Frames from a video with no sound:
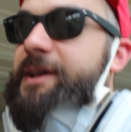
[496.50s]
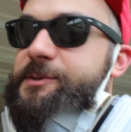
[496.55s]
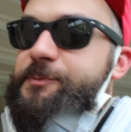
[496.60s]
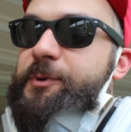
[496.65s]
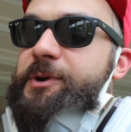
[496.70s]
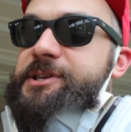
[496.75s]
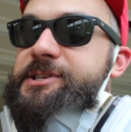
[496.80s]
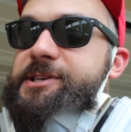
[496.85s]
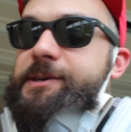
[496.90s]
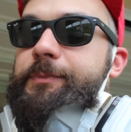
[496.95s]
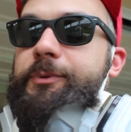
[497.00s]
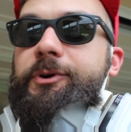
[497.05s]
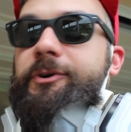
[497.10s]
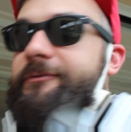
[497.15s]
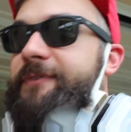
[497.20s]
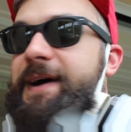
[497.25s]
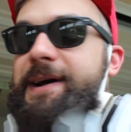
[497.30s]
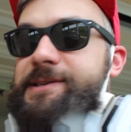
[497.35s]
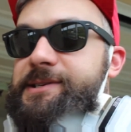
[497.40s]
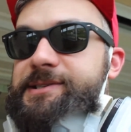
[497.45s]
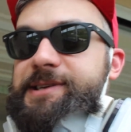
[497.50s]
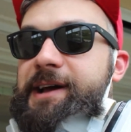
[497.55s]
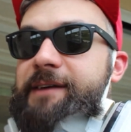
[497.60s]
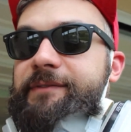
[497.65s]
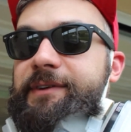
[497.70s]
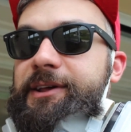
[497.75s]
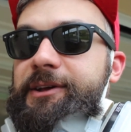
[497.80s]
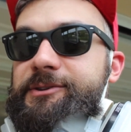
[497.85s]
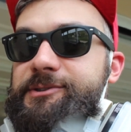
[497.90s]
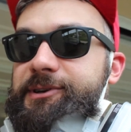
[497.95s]
It's pretty simple. Fonzie's got
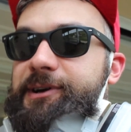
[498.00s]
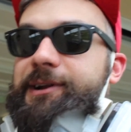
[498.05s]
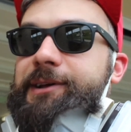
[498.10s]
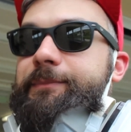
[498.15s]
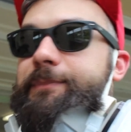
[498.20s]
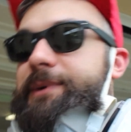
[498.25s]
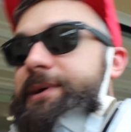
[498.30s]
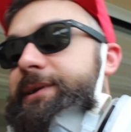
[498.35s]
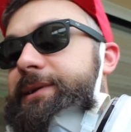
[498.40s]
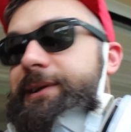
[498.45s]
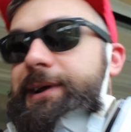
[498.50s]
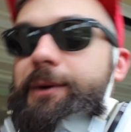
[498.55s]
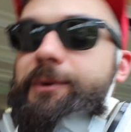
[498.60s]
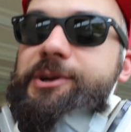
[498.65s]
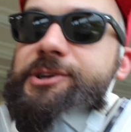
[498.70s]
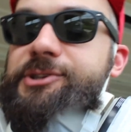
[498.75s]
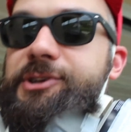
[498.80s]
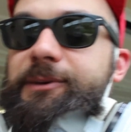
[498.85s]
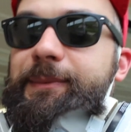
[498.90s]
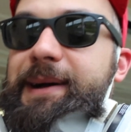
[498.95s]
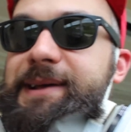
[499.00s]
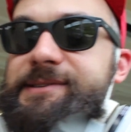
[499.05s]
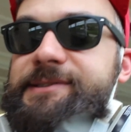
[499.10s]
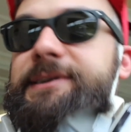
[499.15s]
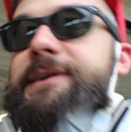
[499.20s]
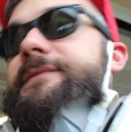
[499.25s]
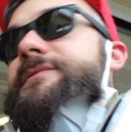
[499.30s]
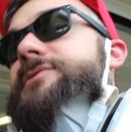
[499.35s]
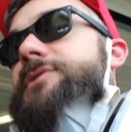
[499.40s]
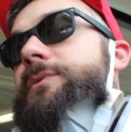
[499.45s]
videos on it, but I want to show you my
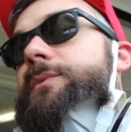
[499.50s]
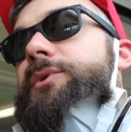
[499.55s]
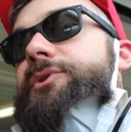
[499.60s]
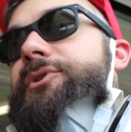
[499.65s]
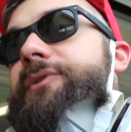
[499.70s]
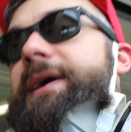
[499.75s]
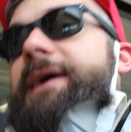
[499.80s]
stuff, so we'll do